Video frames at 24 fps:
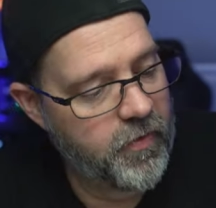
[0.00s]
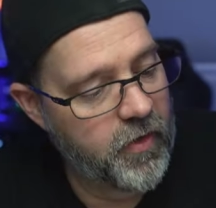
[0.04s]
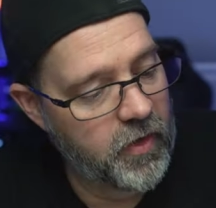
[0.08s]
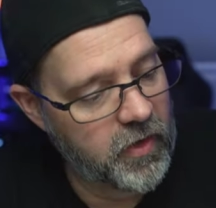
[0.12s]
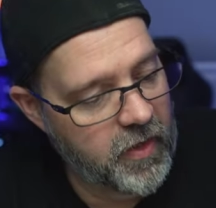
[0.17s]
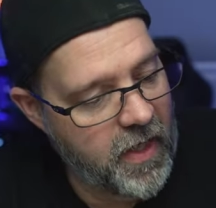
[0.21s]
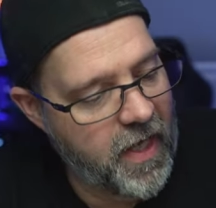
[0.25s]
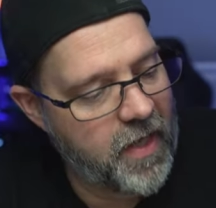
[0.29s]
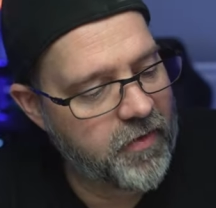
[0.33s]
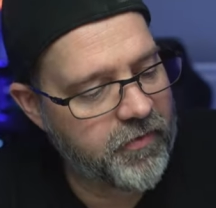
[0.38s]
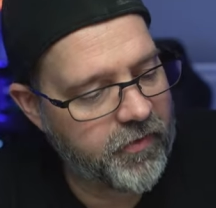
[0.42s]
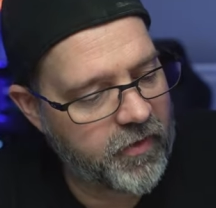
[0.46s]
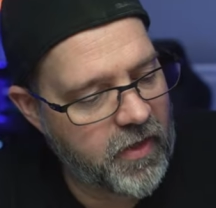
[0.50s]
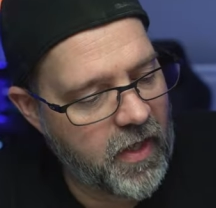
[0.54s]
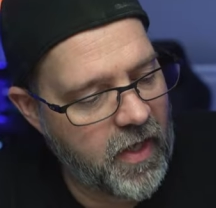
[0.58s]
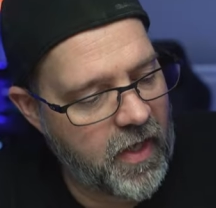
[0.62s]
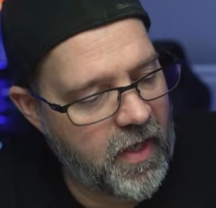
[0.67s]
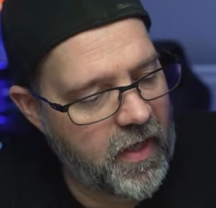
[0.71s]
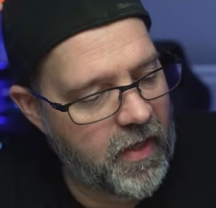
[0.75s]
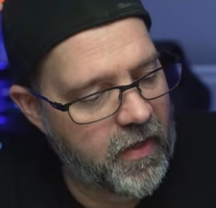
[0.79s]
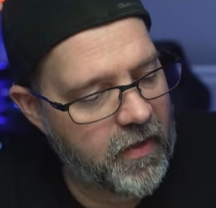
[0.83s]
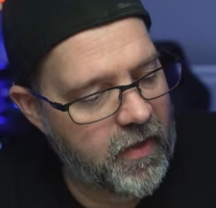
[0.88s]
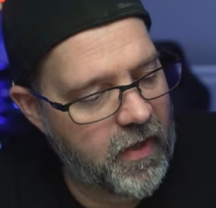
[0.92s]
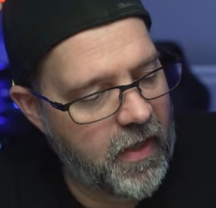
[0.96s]
the last
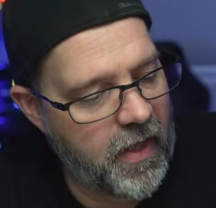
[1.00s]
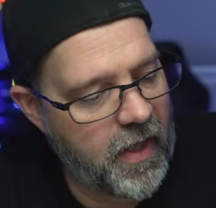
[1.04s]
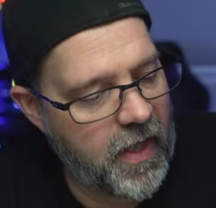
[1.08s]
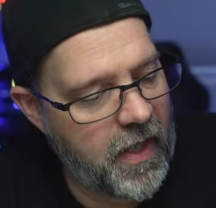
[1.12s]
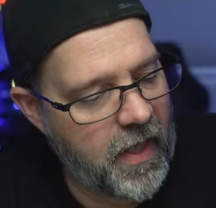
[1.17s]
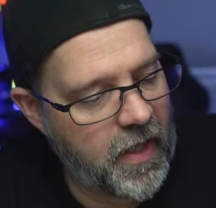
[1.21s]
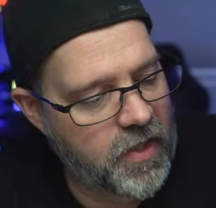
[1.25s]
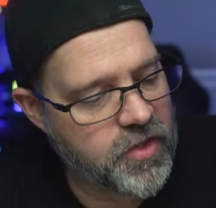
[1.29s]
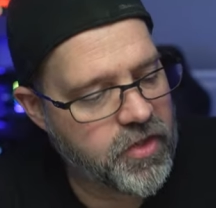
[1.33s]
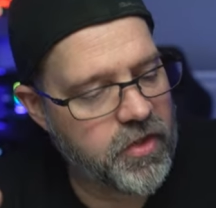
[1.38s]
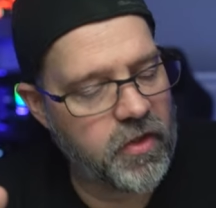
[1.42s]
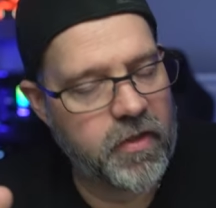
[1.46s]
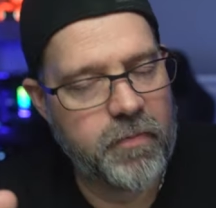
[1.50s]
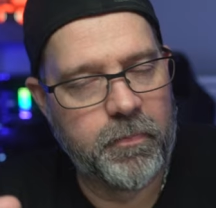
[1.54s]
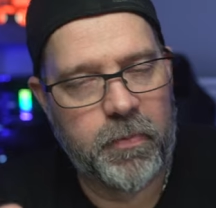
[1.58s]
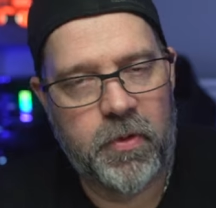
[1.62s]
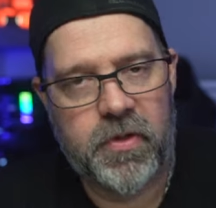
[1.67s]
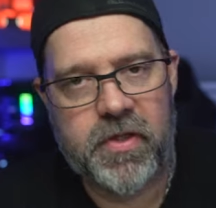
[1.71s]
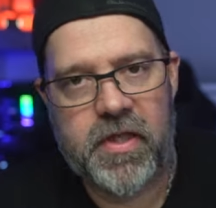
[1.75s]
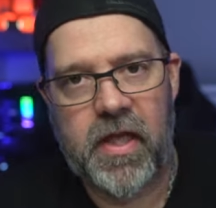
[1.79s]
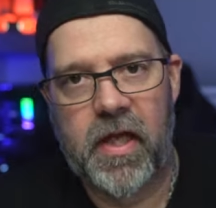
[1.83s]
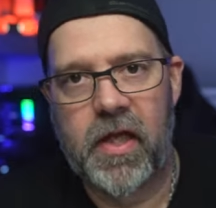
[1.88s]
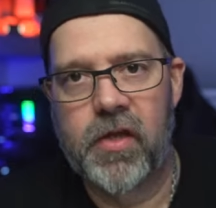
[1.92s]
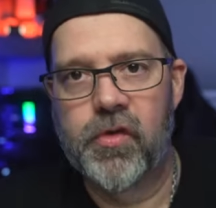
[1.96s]
con actually
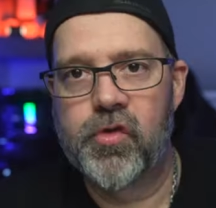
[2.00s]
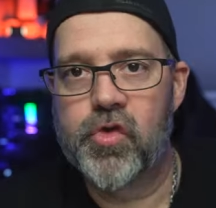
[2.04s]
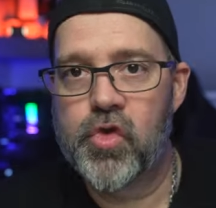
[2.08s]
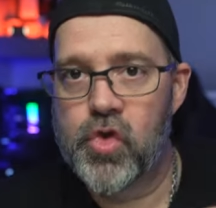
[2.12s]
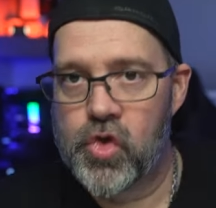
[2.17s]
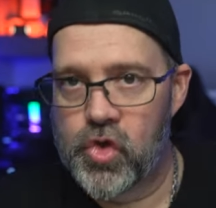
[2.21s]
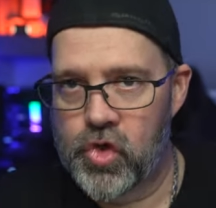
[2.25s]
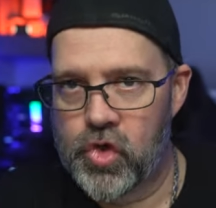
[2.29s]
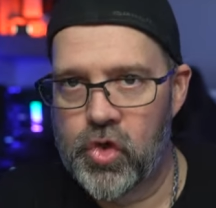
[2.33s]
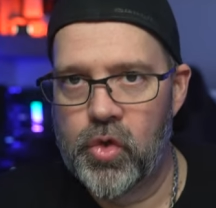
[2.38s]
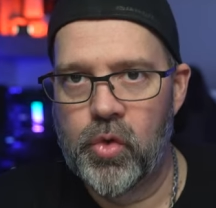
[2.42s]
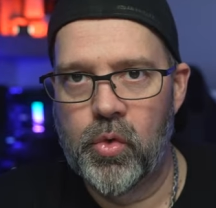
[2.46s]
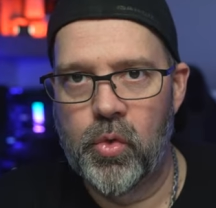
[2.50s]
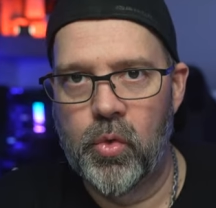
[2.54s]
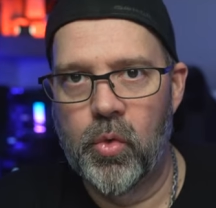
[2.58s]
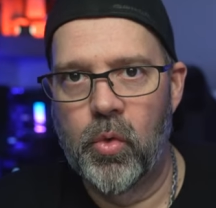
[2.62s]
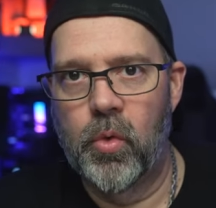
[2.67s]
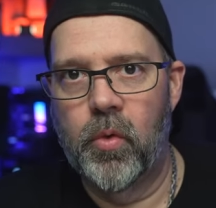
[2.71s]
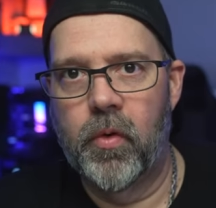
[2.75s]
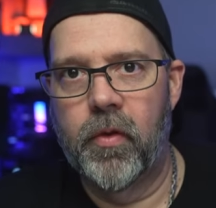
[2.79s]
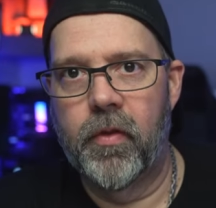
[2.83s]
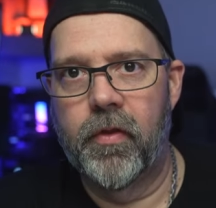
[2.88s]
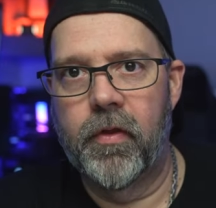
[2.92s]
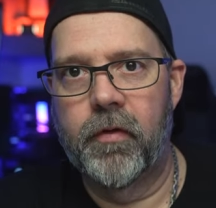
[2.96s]
pertains
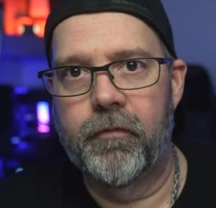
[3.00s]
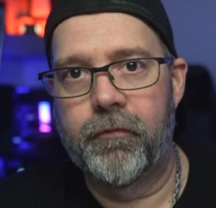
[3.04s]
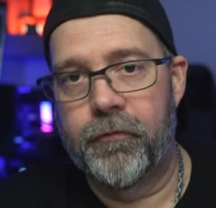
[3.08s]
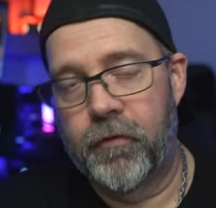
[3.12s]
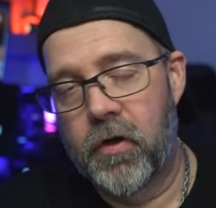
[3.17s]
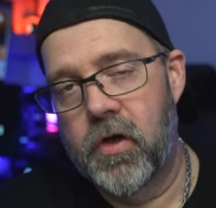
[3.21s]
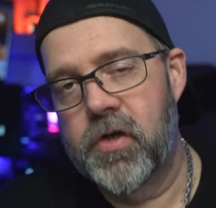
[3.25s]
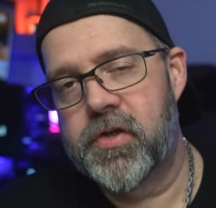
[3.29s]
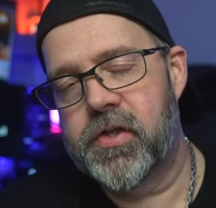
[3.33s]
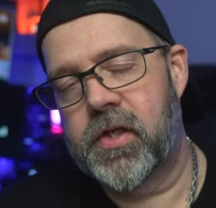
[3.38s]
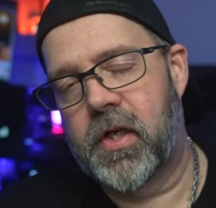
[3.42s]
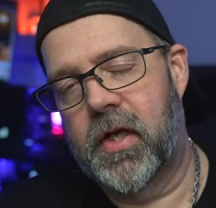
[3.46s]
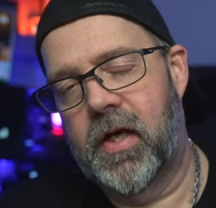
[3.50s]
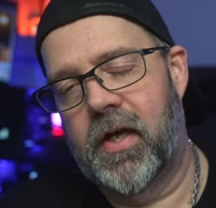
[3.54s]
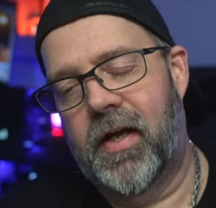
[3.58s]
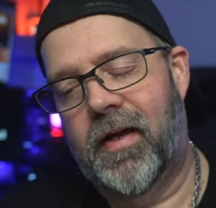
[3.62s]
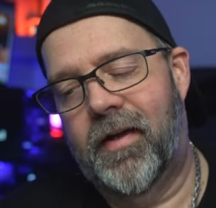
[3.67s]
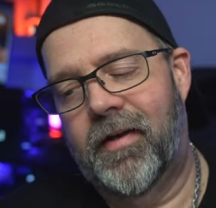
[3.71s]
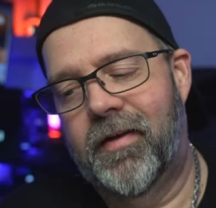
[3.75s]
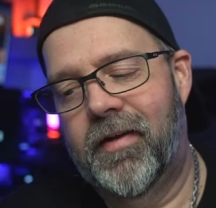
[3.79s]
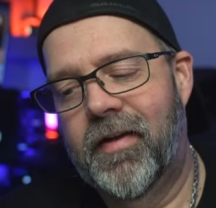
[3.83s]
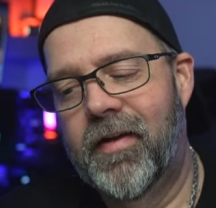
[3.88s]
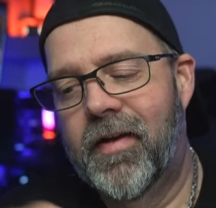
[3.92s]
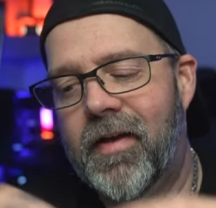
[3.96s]
to the first
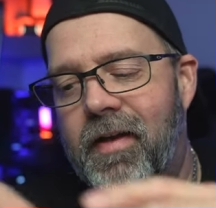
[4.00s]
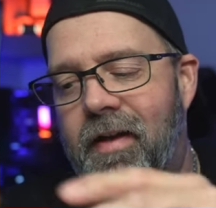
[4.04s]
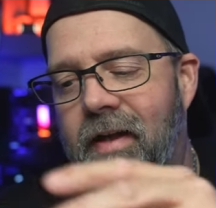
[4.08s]
con,